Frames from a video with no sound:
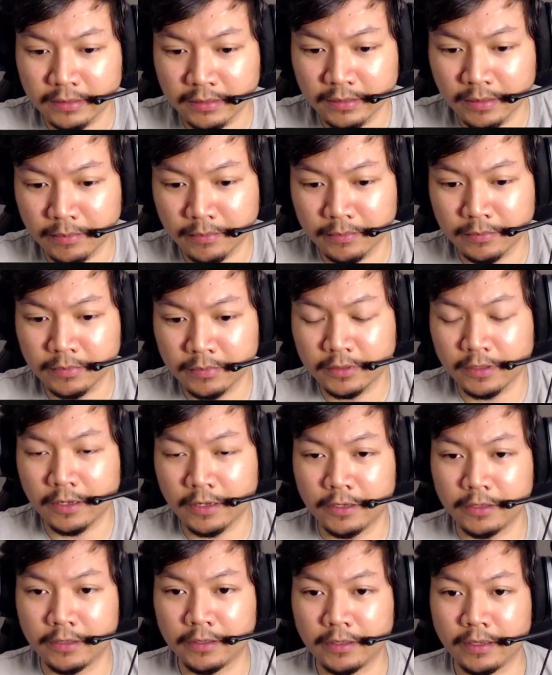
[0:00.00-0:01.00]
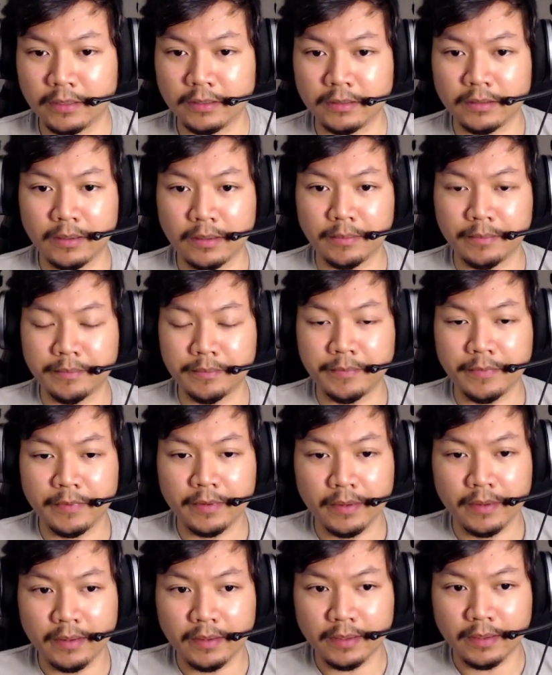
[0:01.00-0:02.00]
some stutter and some
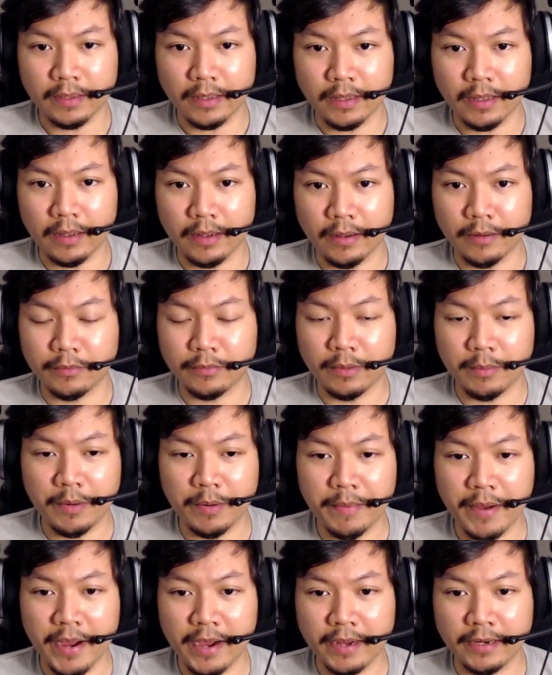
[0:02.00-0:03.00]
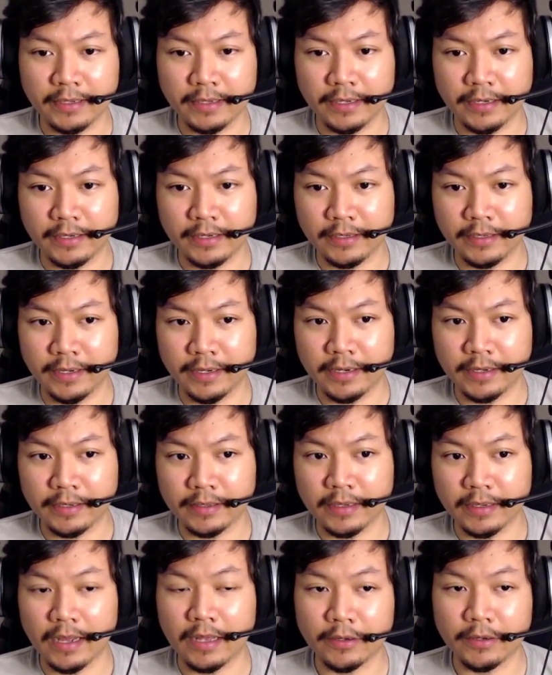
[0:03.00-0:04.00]
rubber banding here and
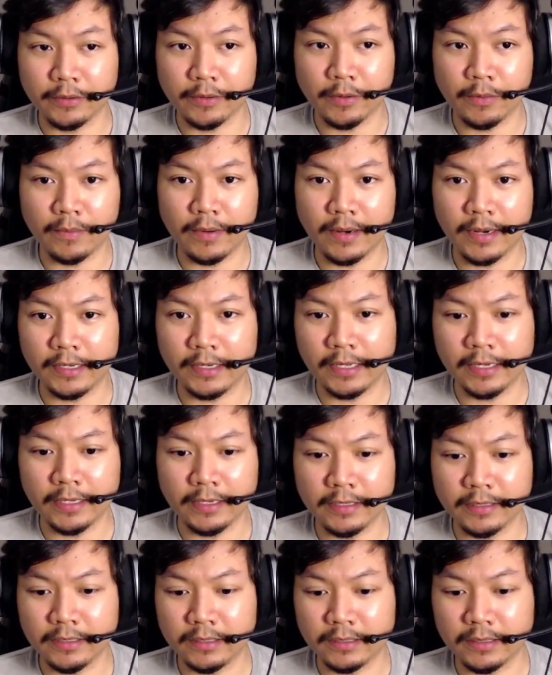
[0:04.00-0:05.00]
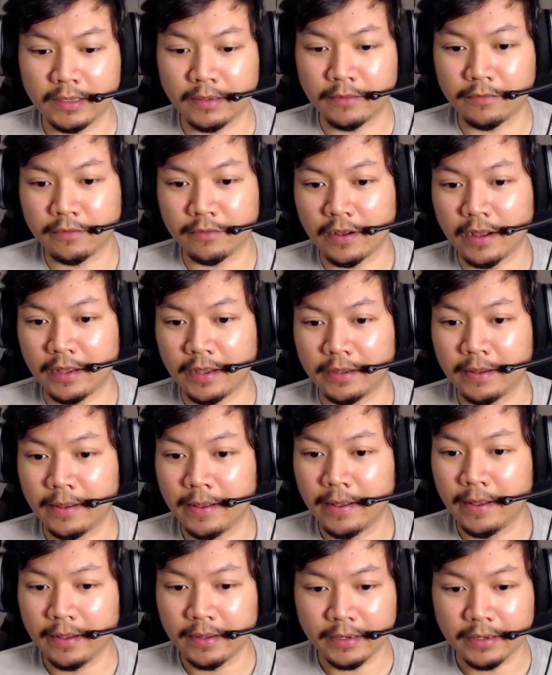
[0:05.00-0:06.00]
there. I don't know why that is. If I
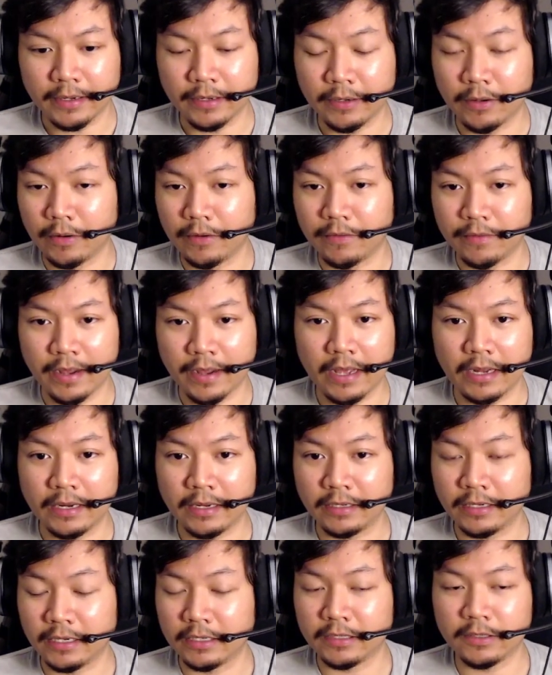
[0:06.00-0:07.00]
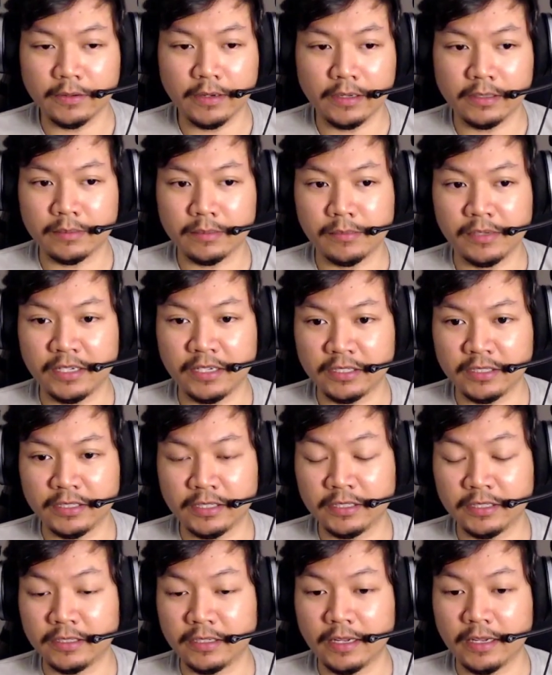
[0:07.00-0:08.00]
had a technical
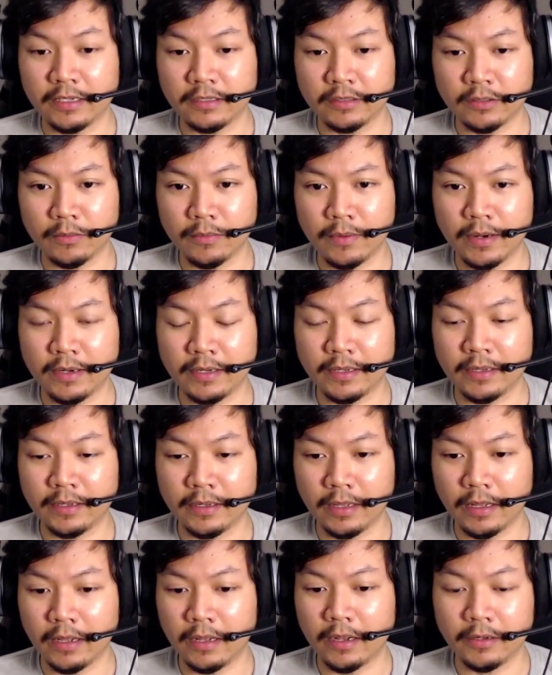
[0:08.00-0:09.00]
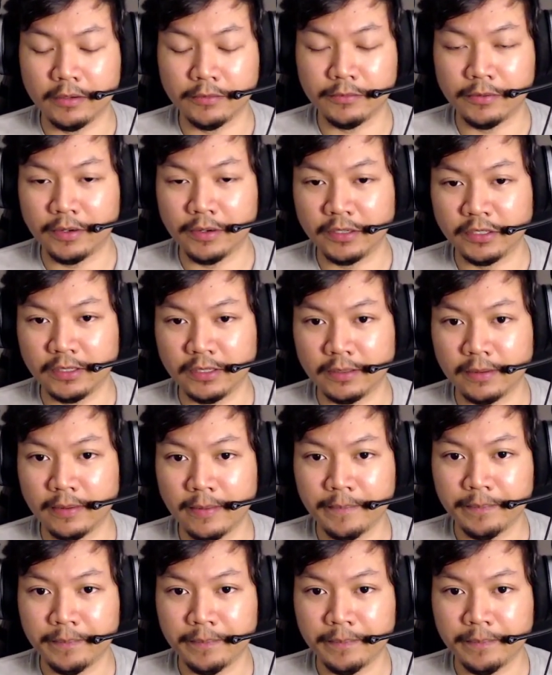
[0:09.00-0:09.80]
explanation as to why the Unreal Engine